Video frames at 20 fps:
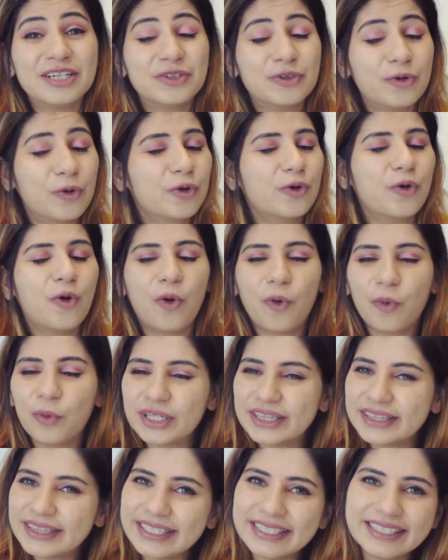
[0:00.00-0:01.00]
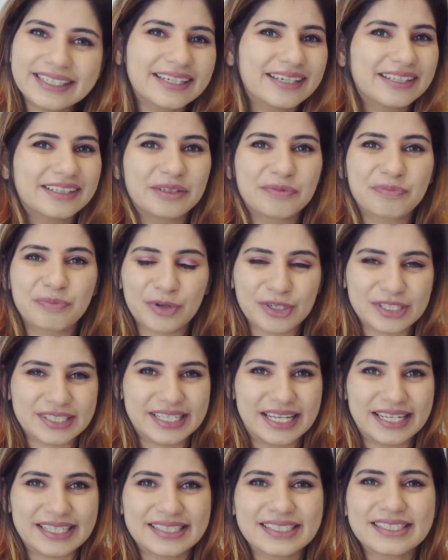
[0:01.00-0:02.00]
Don't overthink the
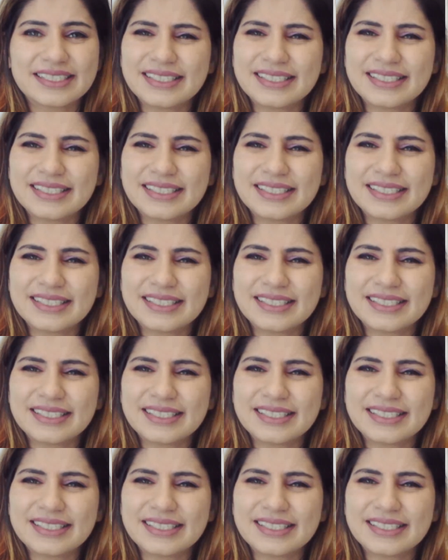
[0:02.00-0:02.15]
process.